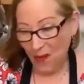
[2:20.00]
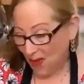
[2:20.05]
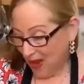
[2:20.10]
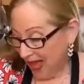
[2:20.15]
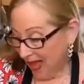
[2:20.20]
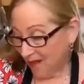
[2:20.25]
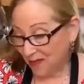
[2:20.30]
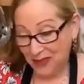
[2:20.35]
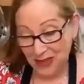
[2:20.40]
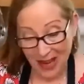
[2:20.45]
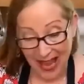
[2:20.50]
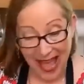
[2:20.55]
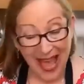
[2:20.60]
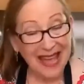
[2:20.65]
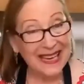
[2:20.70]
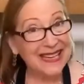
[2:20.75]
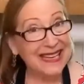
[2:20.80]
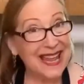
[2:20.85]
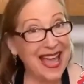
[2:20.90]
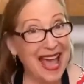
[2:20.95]
All we have to
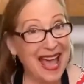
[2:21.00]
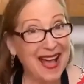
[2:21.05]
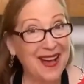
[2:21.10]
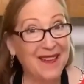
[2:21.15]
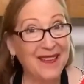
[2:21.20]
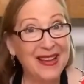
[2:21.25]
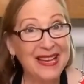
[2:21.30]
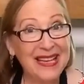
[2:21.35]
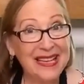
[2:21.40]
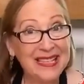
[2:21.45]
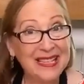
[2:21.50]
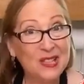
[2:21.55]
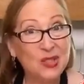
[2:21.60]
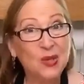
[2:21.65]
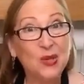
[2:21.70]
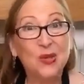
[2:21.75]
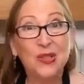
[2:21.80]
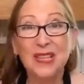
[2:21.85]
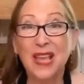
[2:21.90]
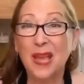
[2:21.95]
add now is
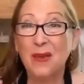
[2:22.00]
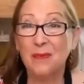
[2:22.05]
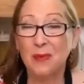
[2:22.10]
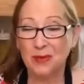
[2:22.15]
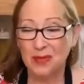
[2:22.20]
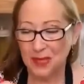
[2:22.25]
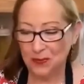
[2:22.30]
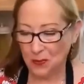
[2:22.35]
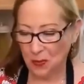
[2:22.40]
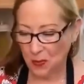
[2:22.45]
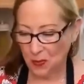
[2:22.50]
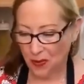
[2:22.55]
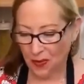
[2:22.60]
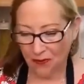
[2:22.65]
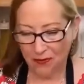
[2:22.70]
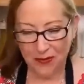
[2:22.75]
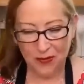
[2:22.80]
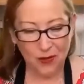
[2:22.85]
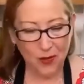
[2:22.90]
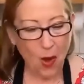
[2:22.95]
2
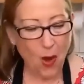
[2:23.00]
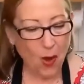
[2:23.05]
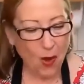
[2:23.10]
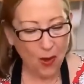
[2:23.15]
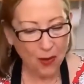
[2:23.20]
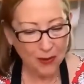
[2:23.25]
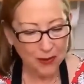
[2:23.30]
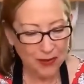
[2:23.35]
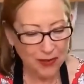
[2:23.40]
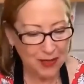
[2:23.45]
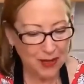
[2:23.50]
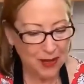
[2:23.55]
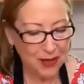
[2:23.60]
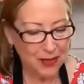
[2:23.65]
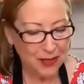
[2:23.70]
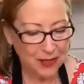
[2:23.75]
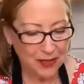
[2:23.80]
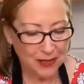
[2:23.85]
tablespoons of salt.